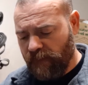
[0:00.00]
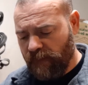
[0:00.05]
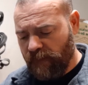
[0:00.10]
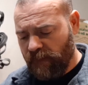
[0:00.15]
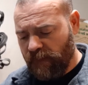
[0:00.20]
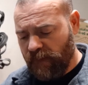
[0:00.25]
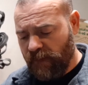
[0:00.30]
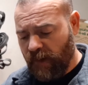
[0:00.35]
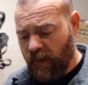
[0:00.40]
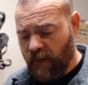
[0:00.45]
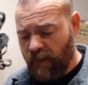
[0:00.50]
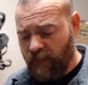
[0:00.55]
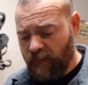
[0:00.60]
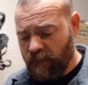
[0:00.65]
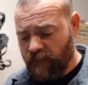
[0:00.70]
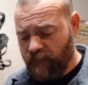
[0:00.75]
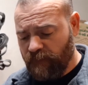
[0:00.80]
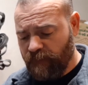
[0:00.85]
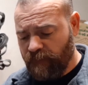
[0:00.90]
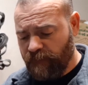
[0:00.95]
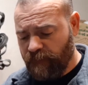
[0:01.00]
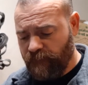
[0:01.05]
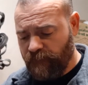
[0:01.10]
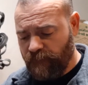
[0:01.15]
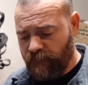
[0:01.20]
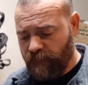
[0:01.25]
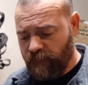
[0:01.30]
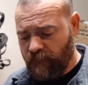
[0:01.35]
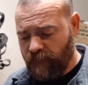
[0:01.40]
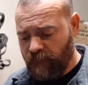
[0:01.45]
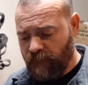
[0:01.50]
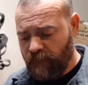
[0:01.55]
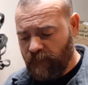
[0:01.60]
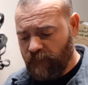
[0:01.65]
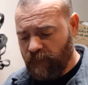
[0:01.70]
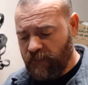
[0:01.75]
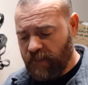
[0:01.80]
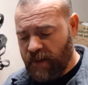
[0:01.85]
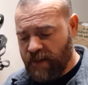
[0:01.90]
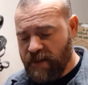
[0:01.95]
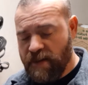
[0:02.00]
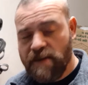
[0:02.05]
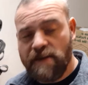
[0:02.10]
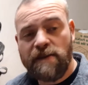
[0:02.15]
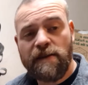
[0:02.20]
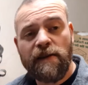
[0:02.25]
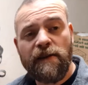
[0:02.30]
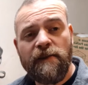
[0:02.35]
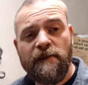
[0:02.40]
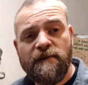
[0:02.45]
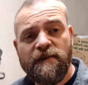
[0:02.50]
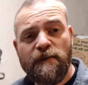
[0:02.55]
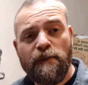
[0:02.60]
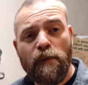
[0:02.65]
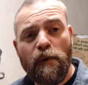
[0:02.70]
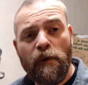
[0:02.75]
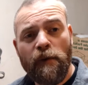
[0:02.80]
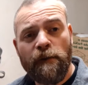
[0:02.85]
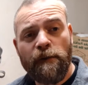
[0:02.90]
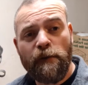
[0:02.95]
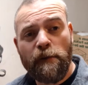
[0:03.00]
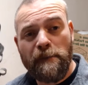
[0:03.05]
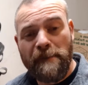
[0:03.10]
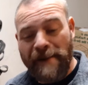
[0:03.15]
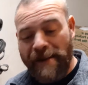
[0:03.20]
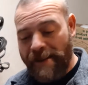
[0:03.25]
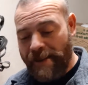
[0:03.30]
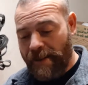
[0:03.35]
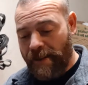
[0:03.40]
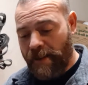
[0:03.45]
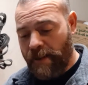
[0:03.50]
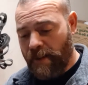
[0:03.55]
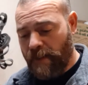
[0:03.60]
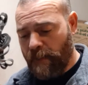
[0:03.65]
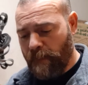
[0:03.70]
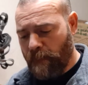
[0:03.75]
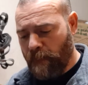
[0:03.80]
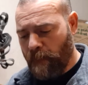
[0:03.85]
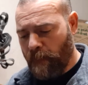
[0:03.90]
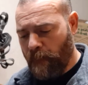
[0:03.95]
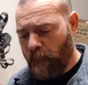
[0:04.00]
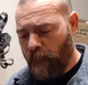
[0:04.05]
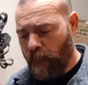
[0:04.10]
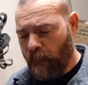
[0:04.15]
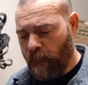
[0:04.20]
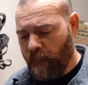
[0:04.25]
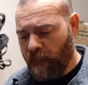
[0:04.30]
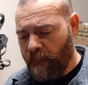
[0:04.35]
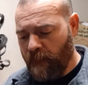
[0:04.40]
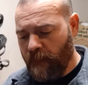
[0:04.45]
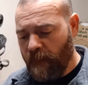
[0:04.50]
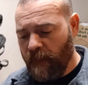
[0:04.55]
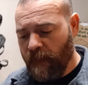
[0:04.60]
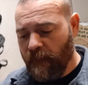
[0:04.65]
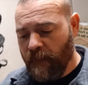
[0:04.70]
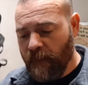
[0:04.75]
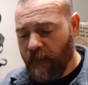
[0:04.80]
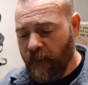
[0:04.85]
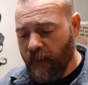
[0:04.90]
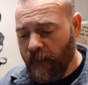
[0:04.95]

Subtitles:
So, that just leaves more for me. Look at that.